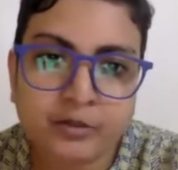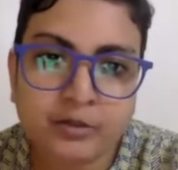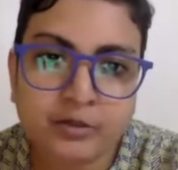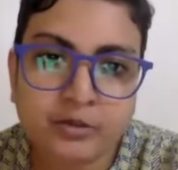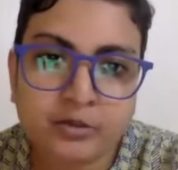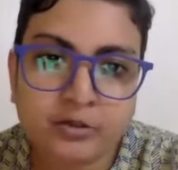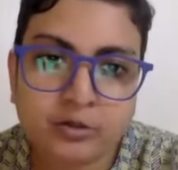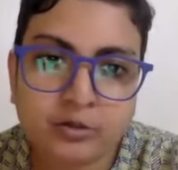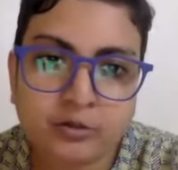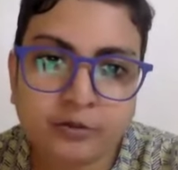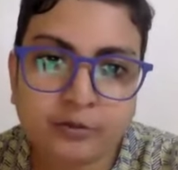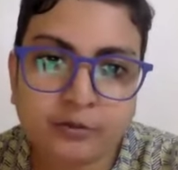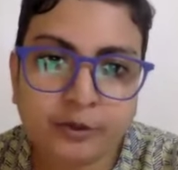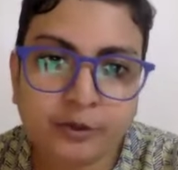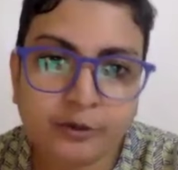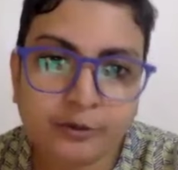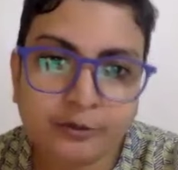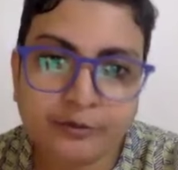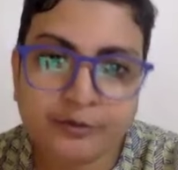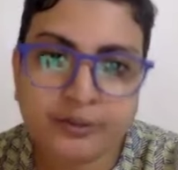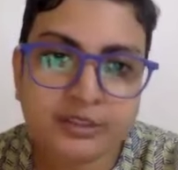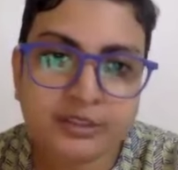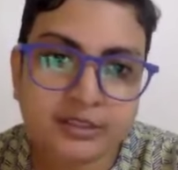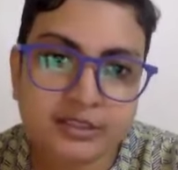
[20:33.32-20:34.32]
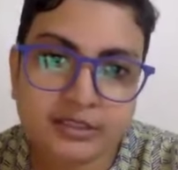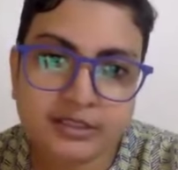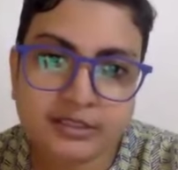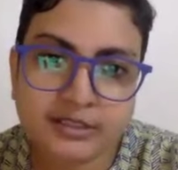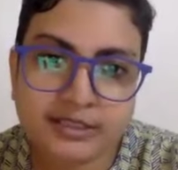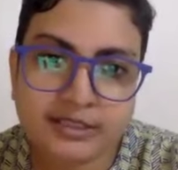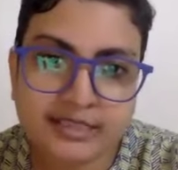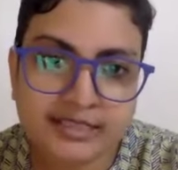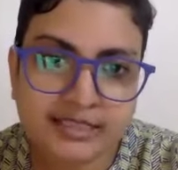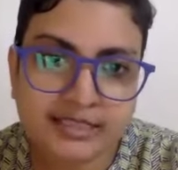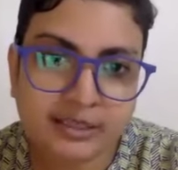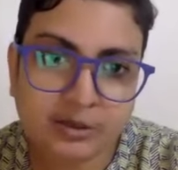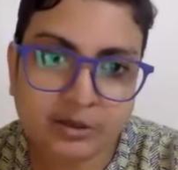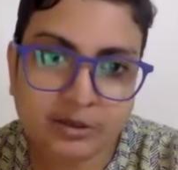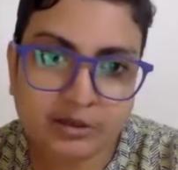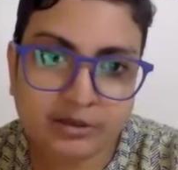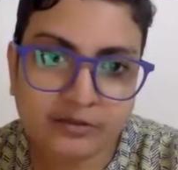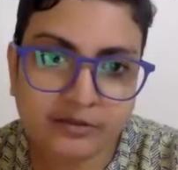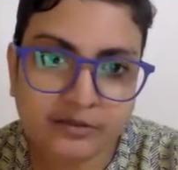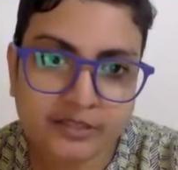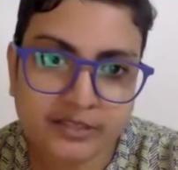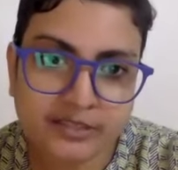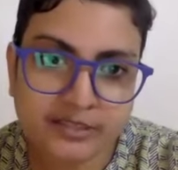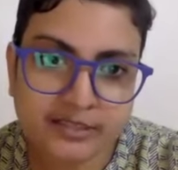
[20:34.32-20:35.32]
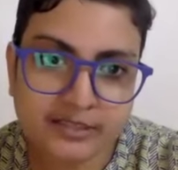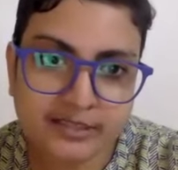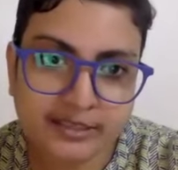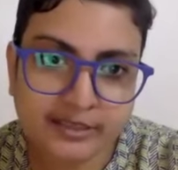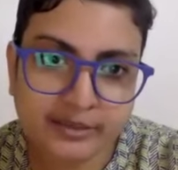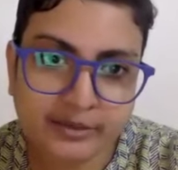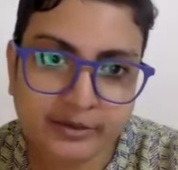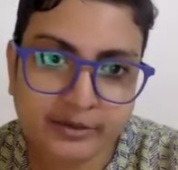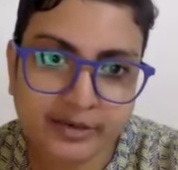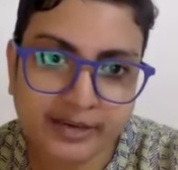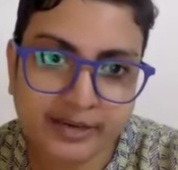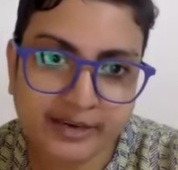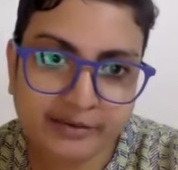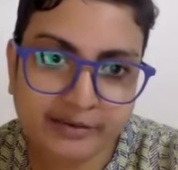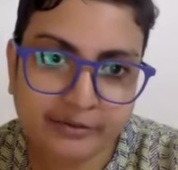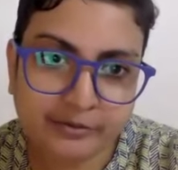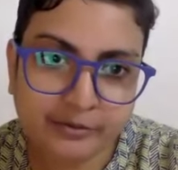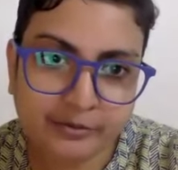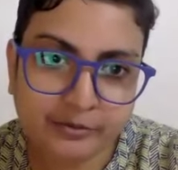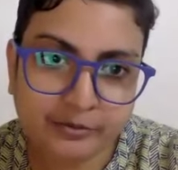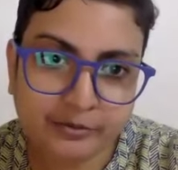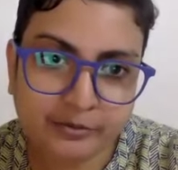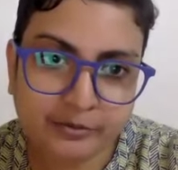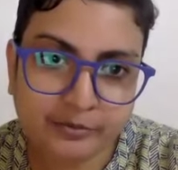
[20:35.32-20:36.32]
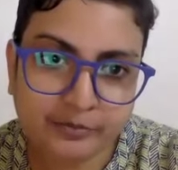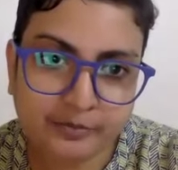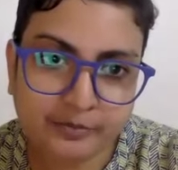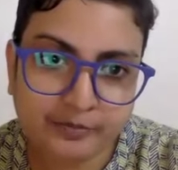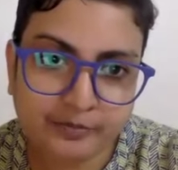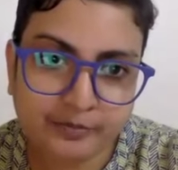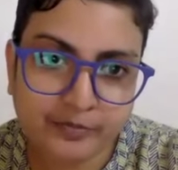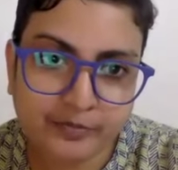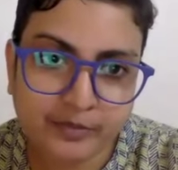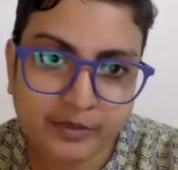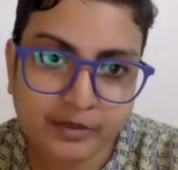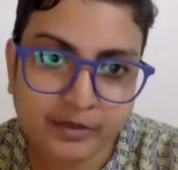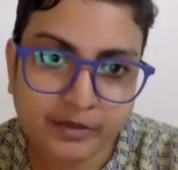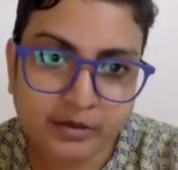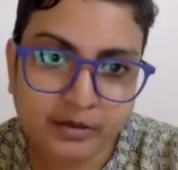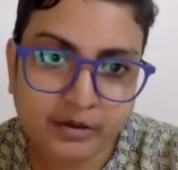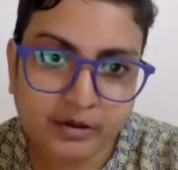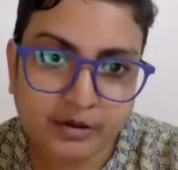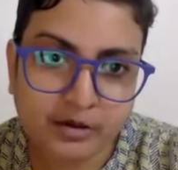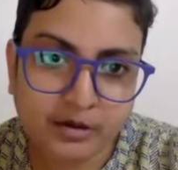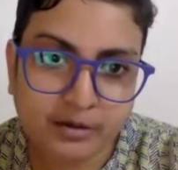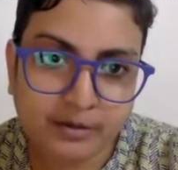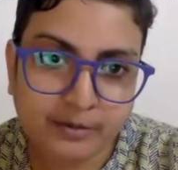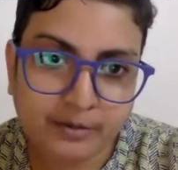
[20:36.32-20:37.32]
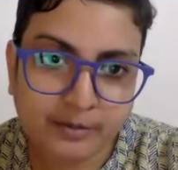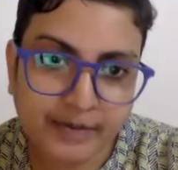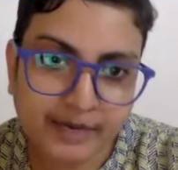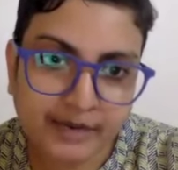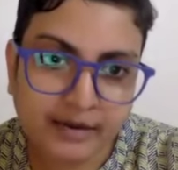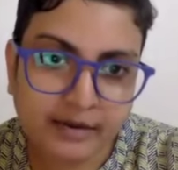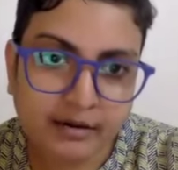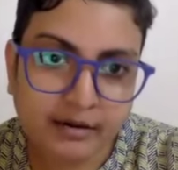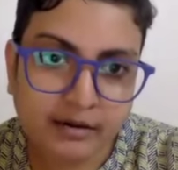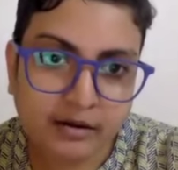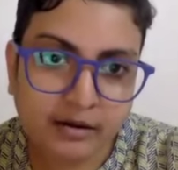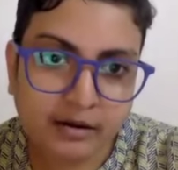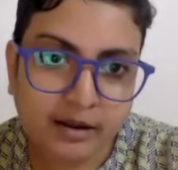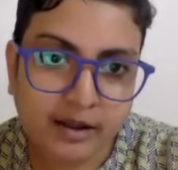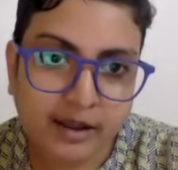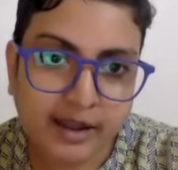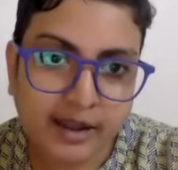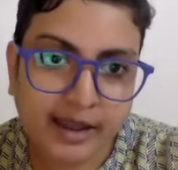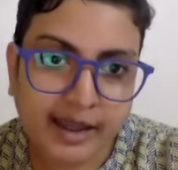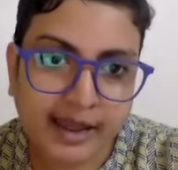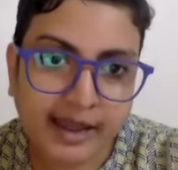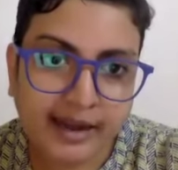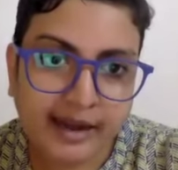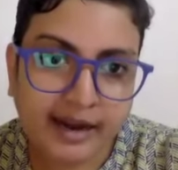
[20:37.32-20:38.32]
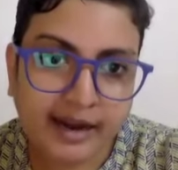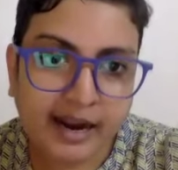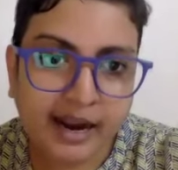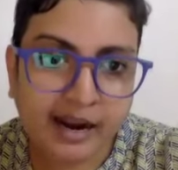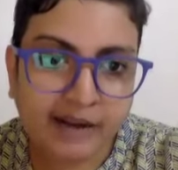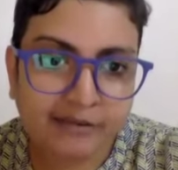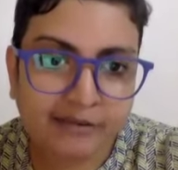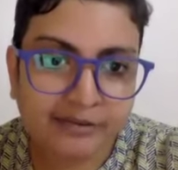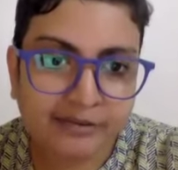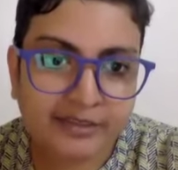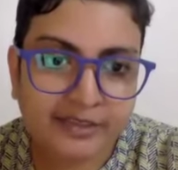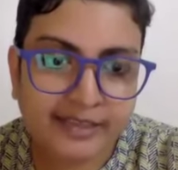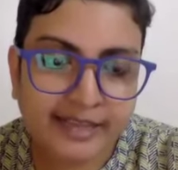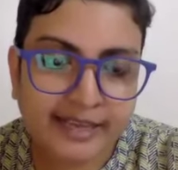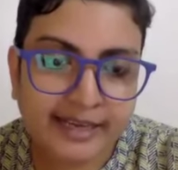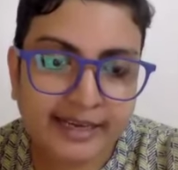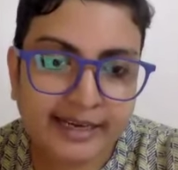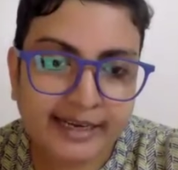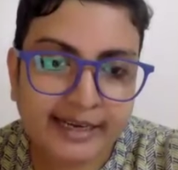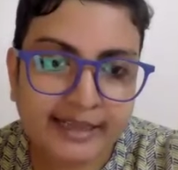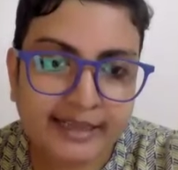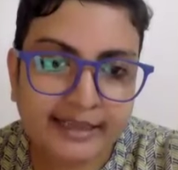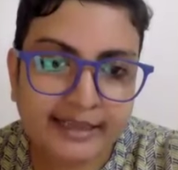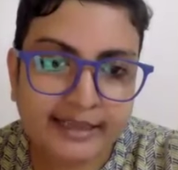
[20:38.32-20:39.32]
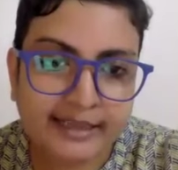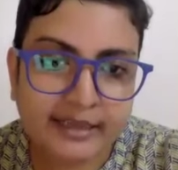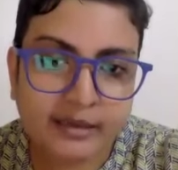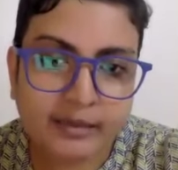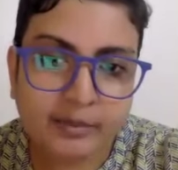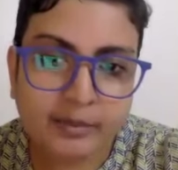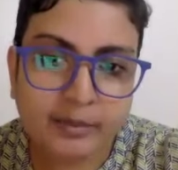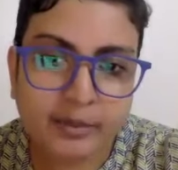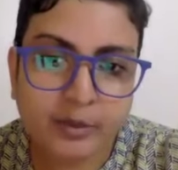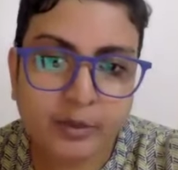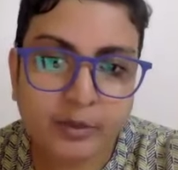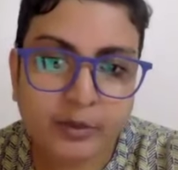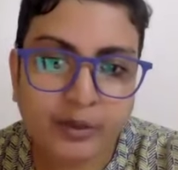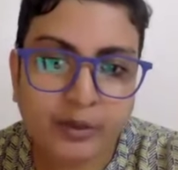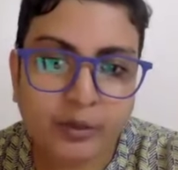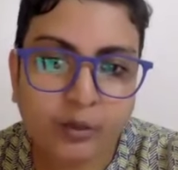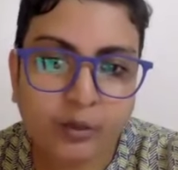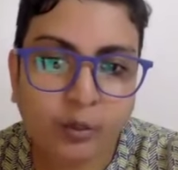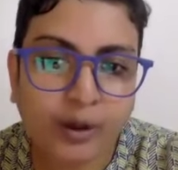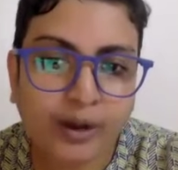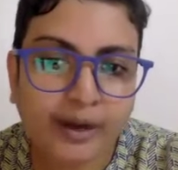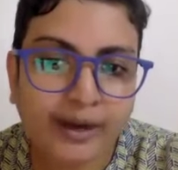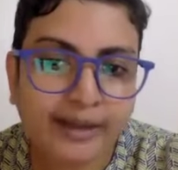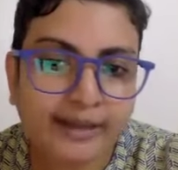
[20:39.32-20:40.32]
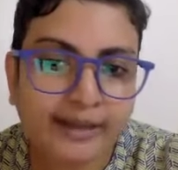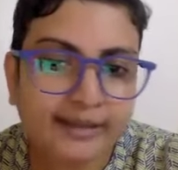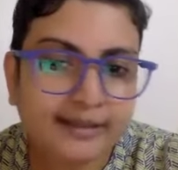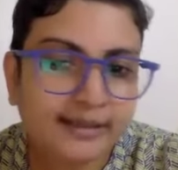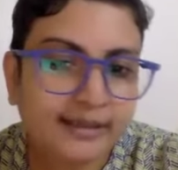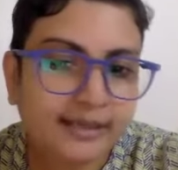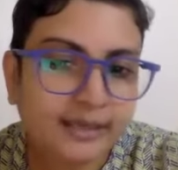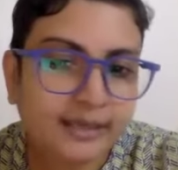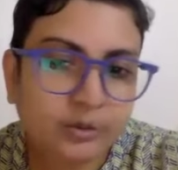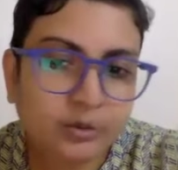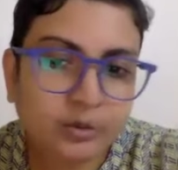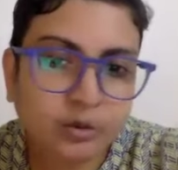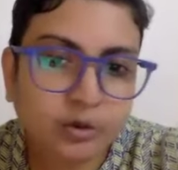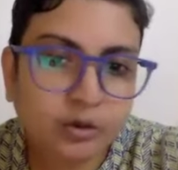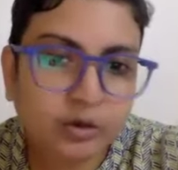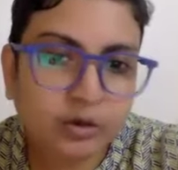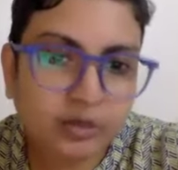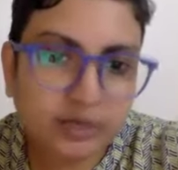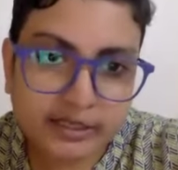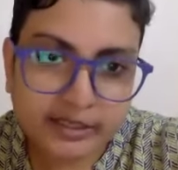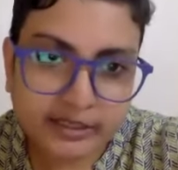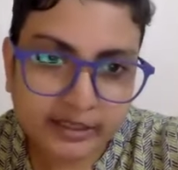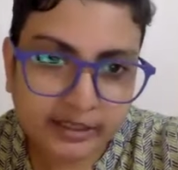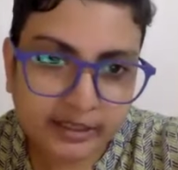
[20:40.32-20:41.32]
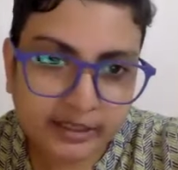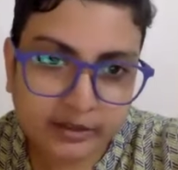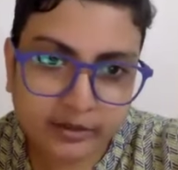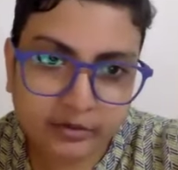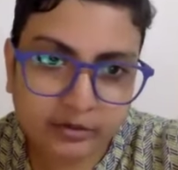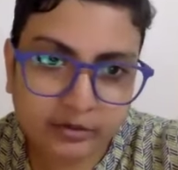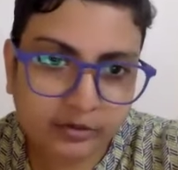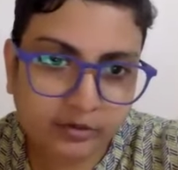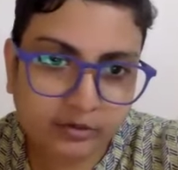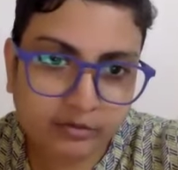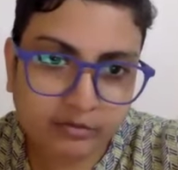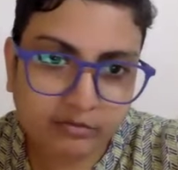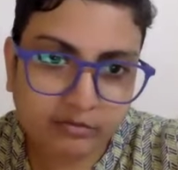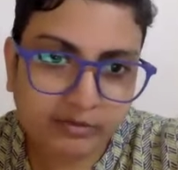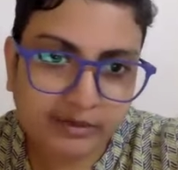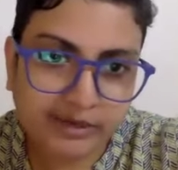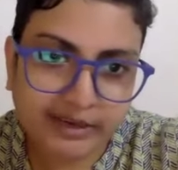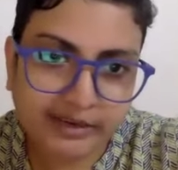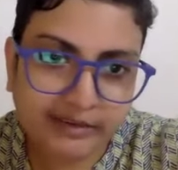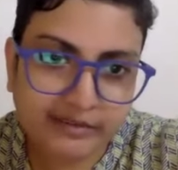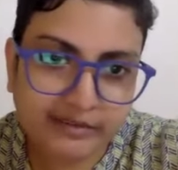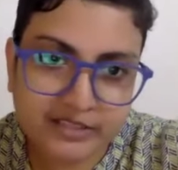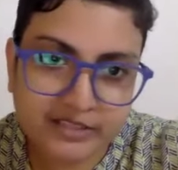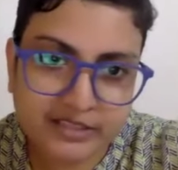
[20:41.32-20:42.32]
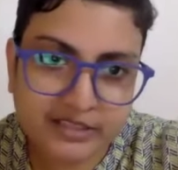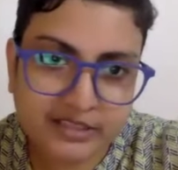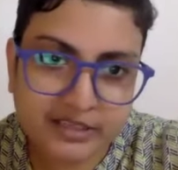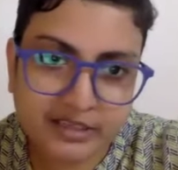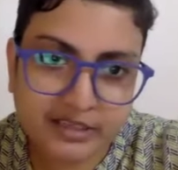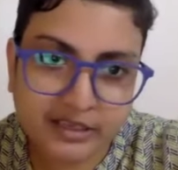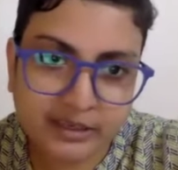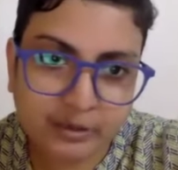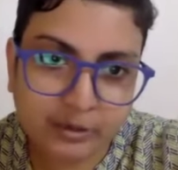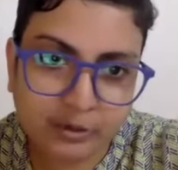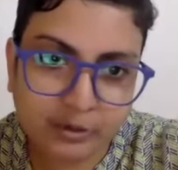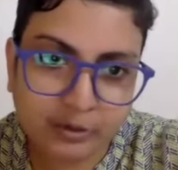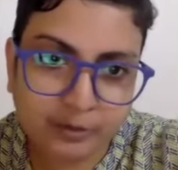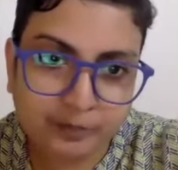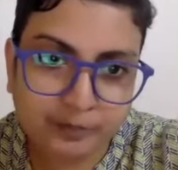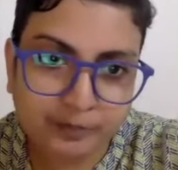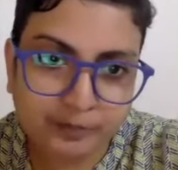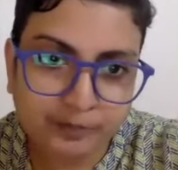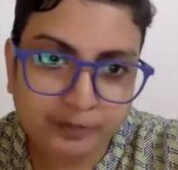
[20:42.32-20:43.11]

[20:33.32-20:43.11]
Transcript: So for your first year, these are all the visits that you'll have to make. And after that, I think between 1 and 3, you don't really need to get a visit done at all.